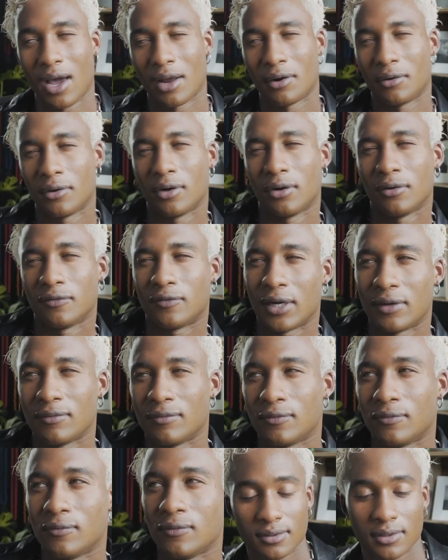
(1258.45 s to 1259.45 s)
I don't know
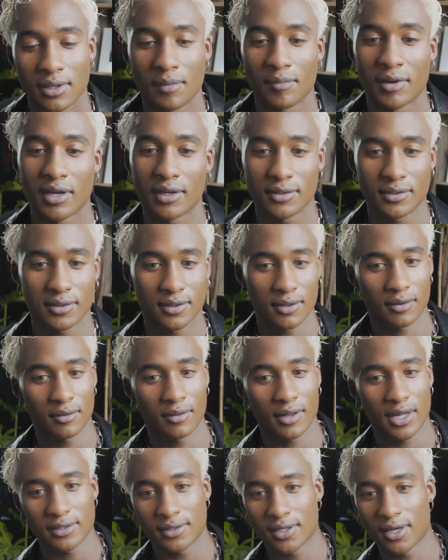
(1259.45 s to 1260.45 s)
if yeah, man. So
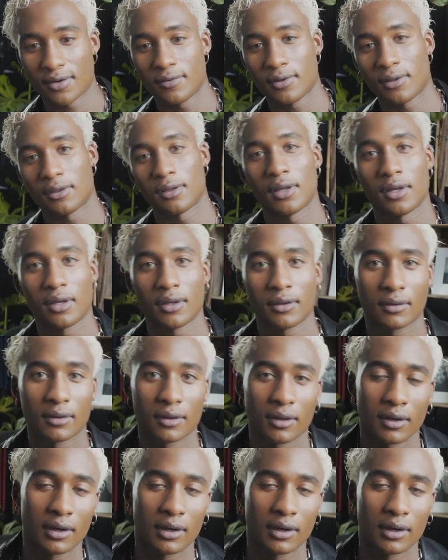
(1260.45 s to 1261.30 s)
that's everything